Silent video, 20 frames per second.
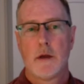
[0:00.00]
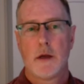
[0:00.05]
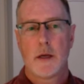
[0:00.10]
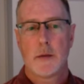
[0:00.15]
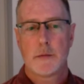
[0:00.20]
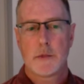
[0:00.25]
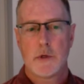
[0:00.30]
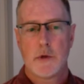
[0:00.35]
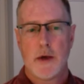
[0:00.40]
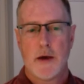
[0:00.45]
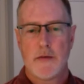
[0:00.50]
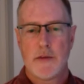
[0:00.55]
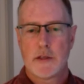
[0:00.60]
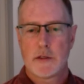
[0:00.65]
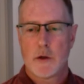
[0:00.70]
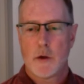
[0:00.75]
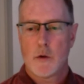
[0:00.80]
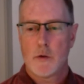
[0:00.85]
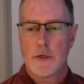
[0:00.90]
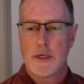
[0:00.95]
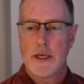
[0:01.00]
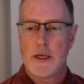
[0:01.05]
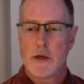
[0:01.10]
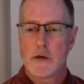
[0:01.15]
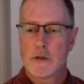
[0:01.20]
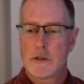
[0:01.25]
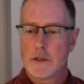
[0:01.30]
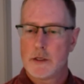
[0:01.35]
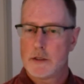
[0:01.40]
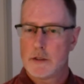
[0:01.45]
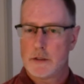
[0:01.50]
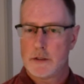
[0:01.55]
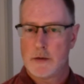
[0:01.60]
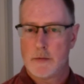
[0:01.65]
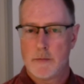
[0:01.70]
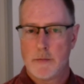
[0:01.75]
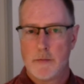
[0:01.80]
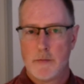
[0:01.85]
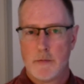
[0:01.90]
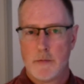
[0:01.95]
So you have this whole
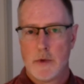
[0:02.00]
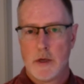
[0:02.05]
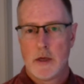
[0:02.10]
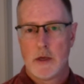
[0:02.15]
ecosystem